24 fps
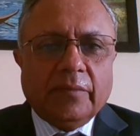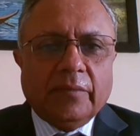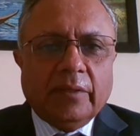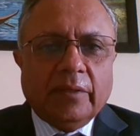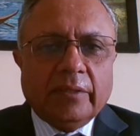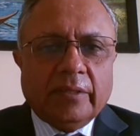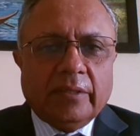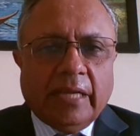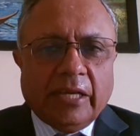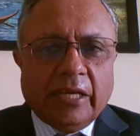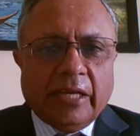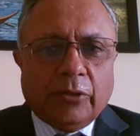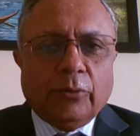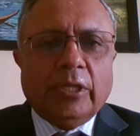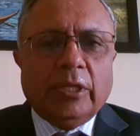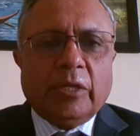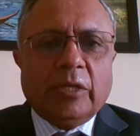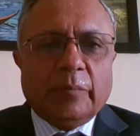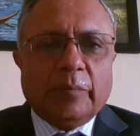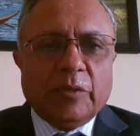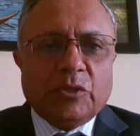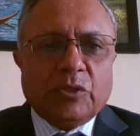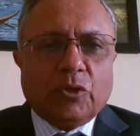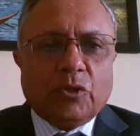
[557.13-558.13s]
Thank you. Let
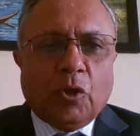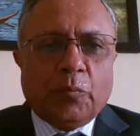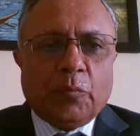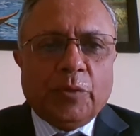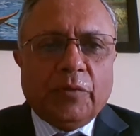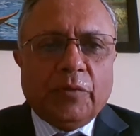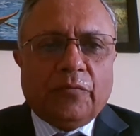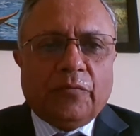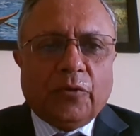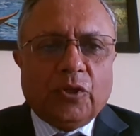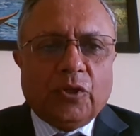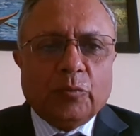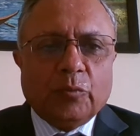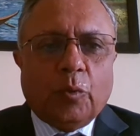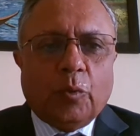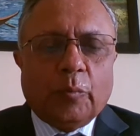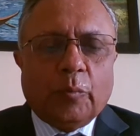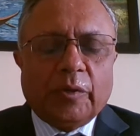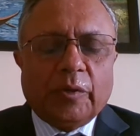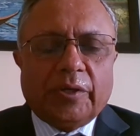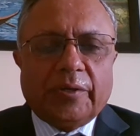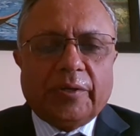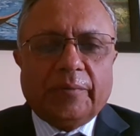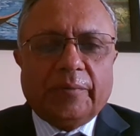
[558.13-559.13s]
me stop here for the
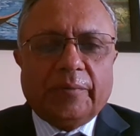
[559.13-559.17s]
moment.